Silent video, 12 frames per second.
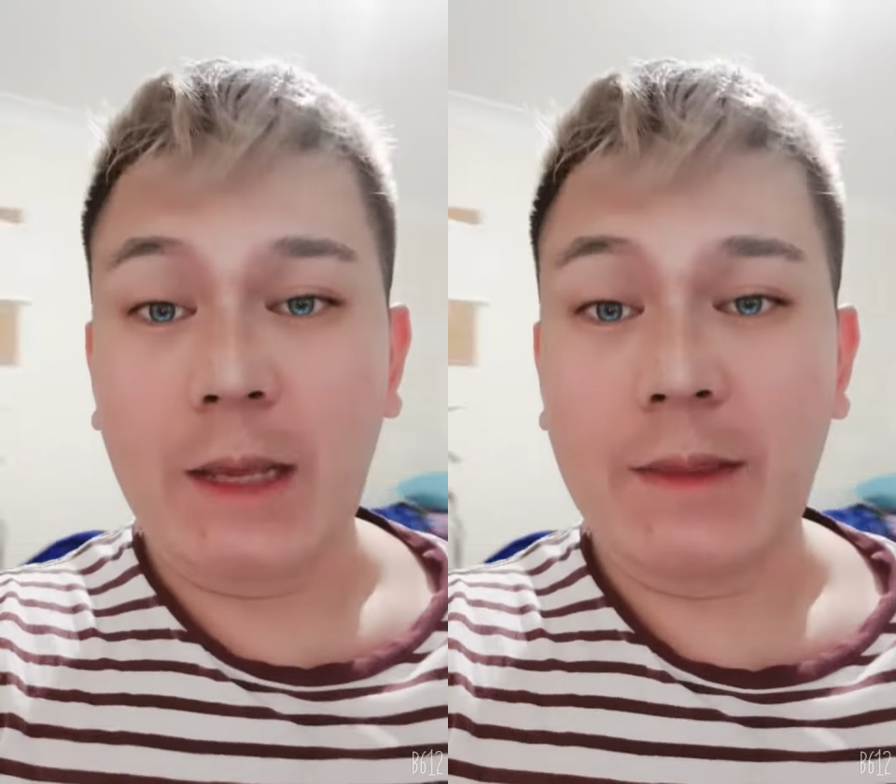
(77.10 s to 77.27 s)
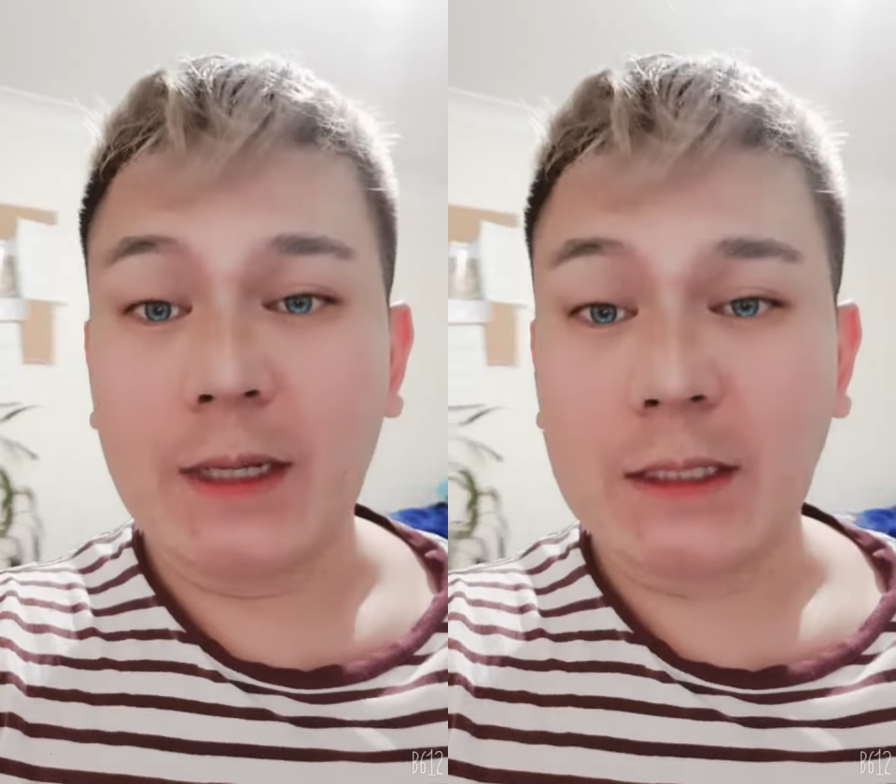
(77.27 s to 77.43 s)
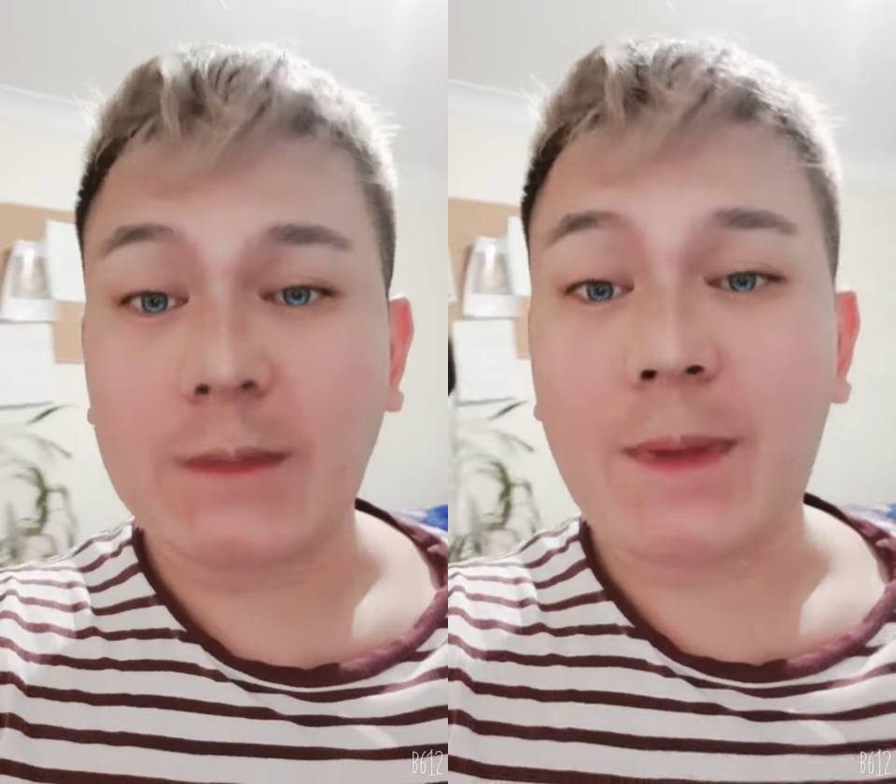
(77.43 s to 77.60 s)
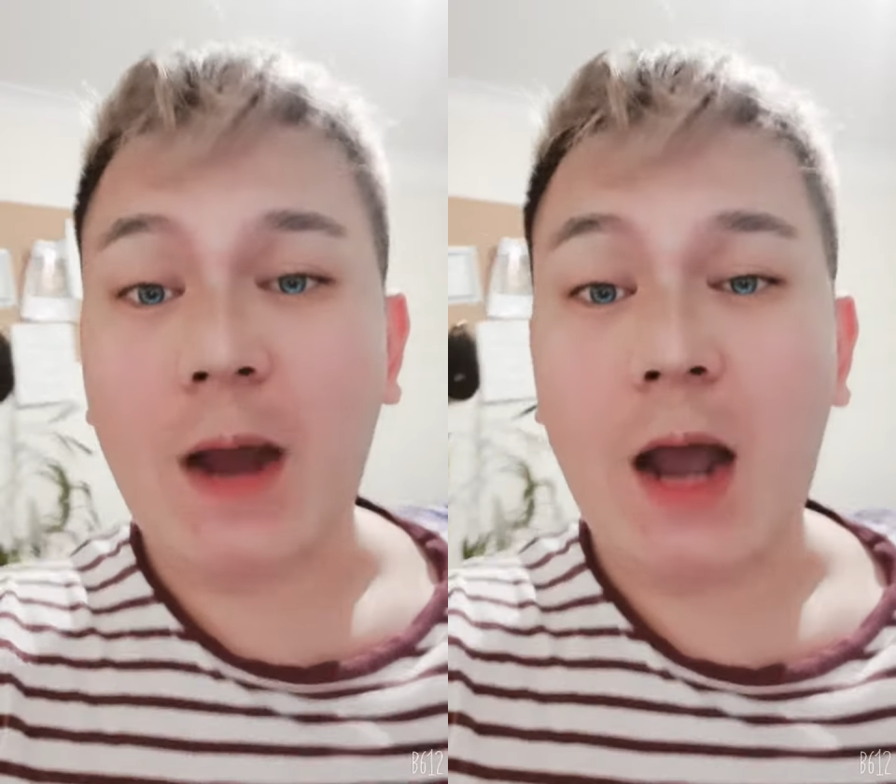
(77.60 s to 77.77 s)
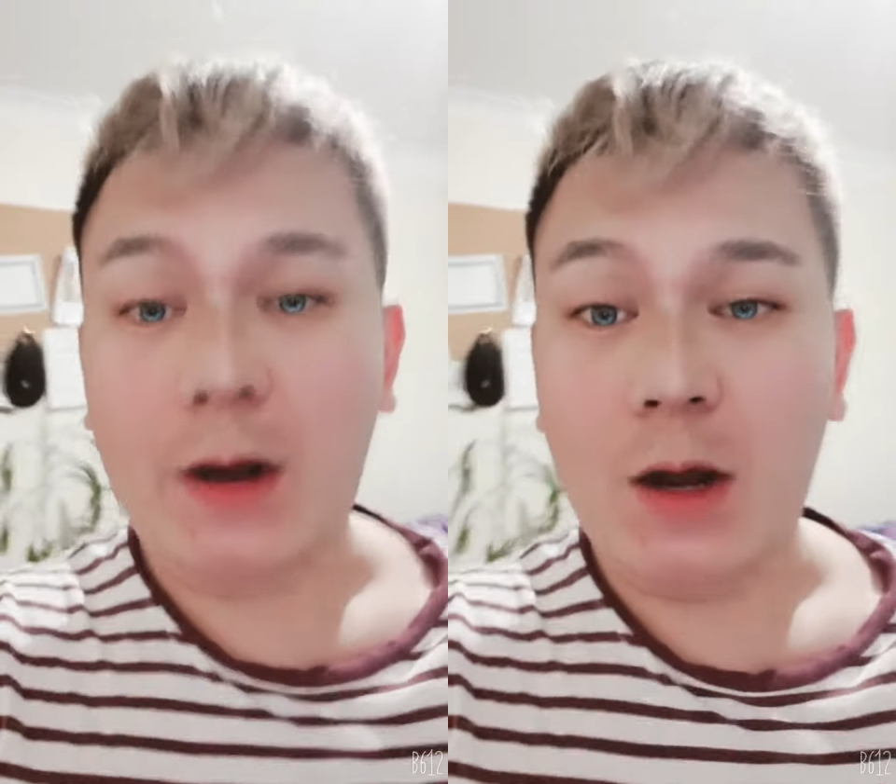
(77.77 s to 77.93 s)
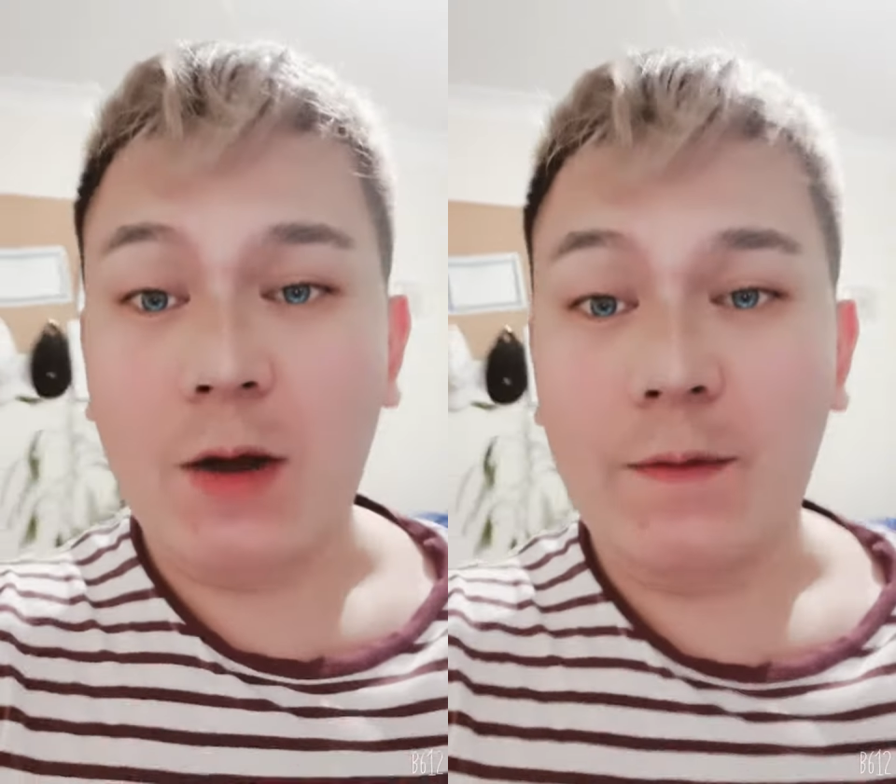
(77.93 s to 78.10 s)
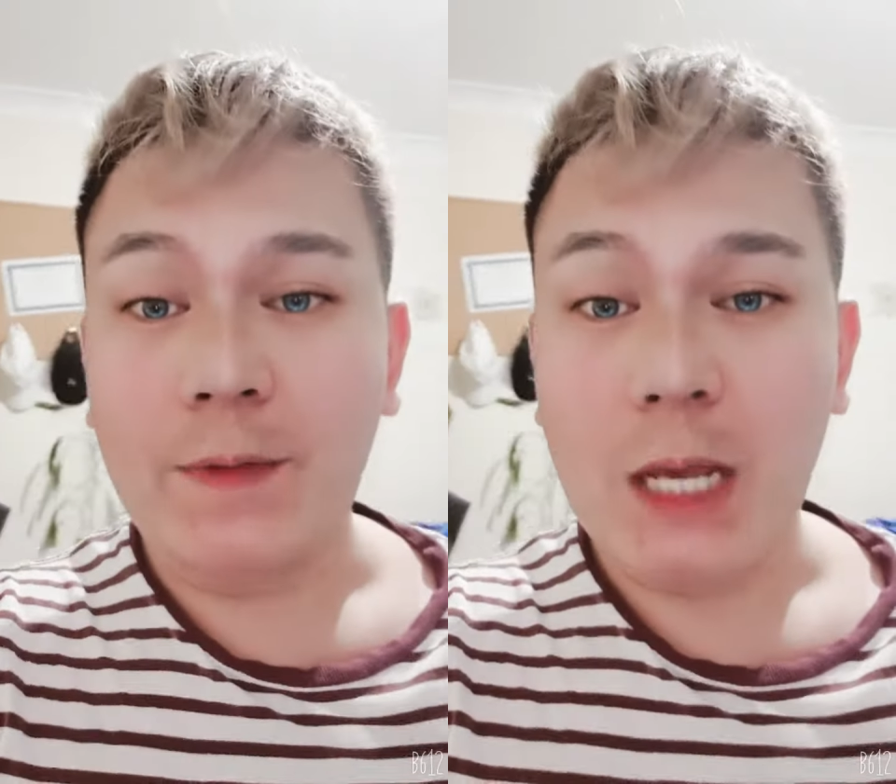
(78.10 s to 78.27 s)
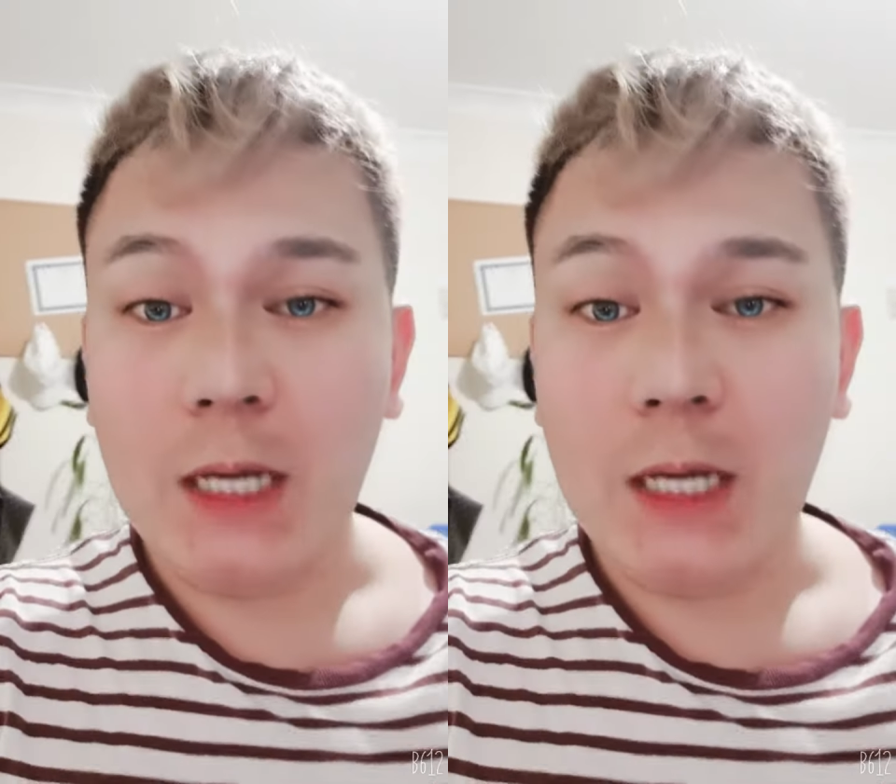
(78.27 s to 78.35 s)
In this part of